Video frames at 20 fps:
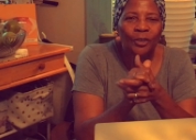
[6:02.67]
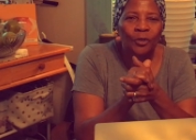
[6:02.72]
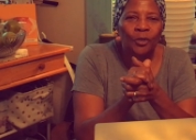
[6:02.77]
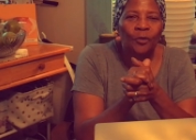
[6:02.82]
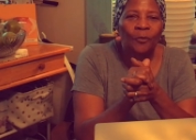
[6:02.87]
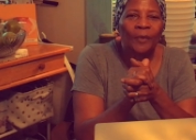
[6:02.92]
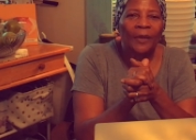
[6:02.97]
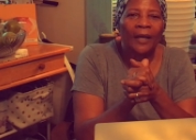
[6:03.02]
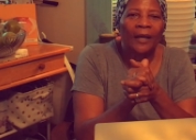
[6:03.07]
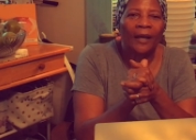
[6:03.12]

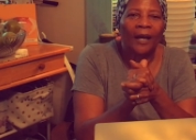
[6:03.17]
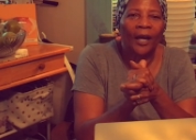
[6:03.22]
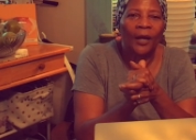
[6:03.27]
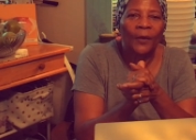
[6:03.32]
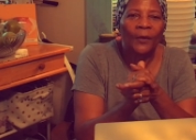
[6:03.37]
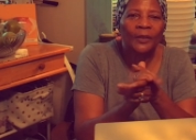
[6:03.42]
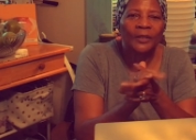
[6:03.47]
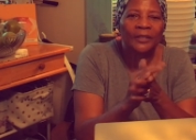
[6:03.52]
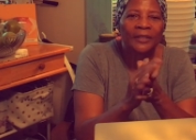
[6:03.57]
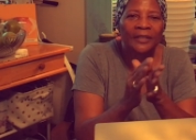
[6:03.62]
you be
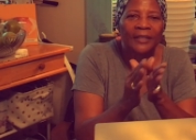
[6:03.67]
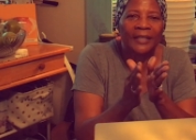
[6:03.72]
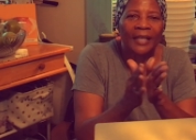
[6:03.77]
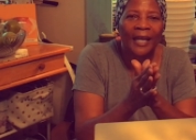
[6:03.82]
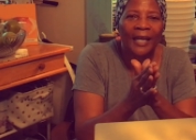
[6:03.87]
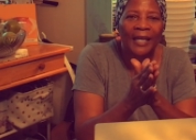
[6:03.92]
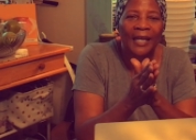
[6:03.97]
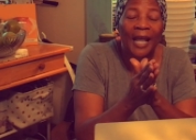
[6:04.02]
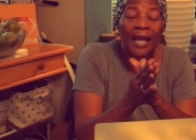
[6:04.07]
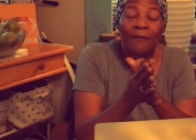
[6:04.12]
encouraged
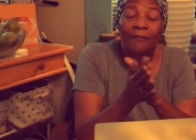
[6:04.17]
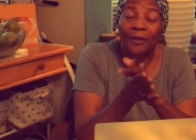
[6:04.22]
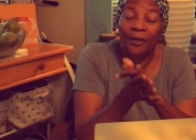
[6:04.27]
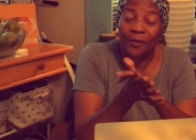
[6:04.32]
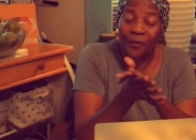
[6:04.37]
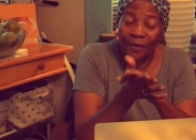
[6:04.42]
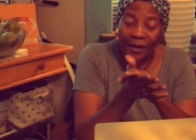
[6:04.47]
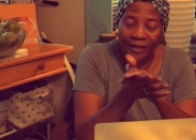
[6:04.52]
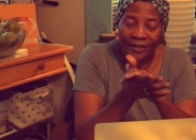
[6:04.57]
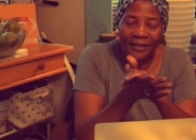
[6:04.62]
today and have a
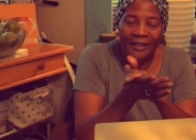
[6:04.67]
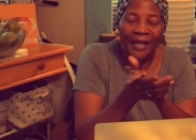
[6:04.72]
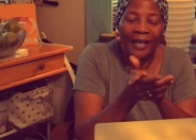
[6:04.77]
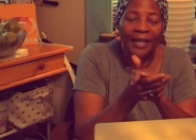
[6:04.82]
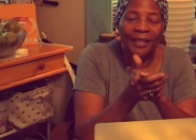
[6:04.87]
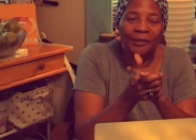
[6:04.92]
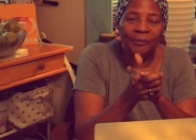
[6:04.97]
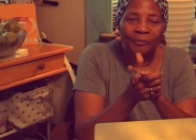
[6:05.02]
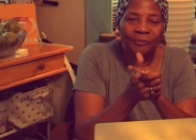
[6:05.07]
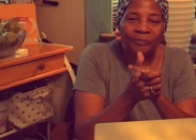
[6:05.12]
great
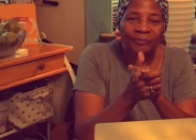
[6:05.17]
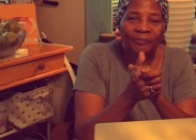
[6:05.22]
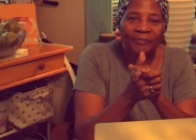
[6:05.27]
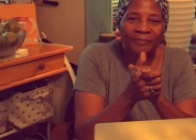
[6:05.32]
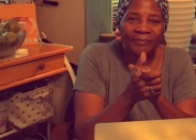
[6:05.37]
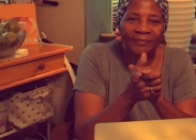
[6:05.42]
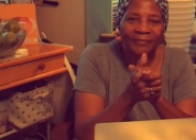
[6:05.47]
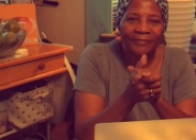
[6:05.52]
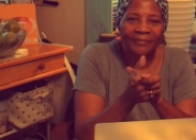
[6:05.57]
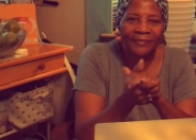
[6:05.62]
day.
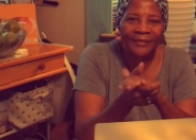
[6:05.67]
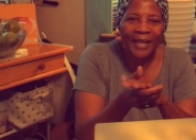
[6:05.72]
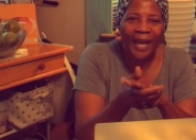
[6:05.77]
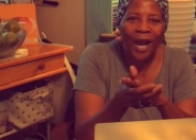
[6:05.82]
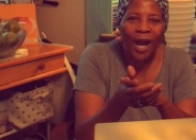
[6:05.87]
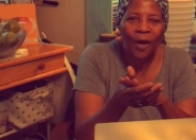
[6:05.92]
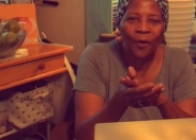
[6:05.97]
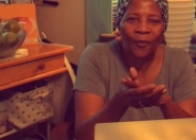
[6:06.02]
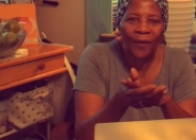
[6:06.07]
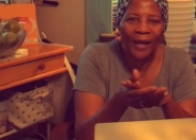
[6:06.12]

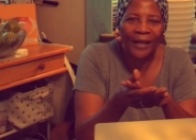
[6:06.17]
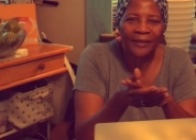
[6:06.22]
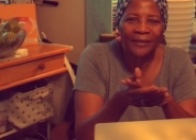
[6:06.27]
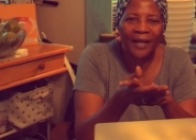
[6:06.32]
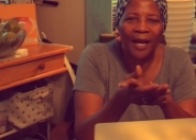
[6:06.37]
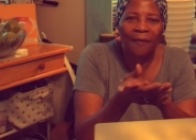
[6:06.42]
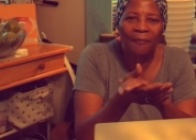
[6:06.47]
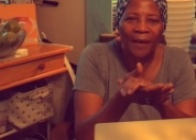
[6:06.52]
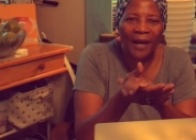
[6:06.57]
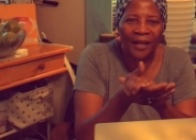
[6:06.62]
All right,
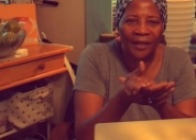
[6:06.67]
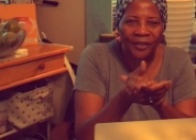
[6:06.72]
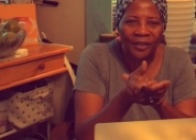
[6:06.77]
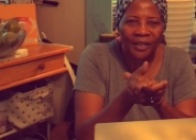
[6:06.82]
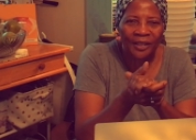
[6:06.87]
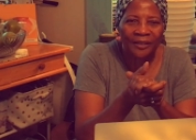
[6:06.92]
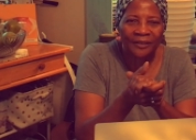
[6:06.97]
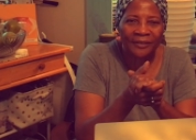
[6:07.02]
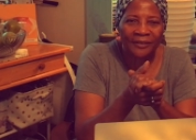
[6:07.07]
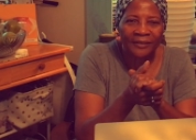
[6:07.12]
I'm out of
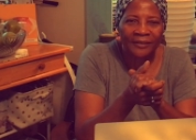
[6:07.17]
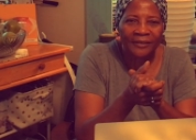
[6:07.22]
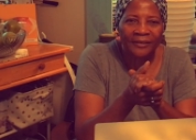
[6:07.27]
here.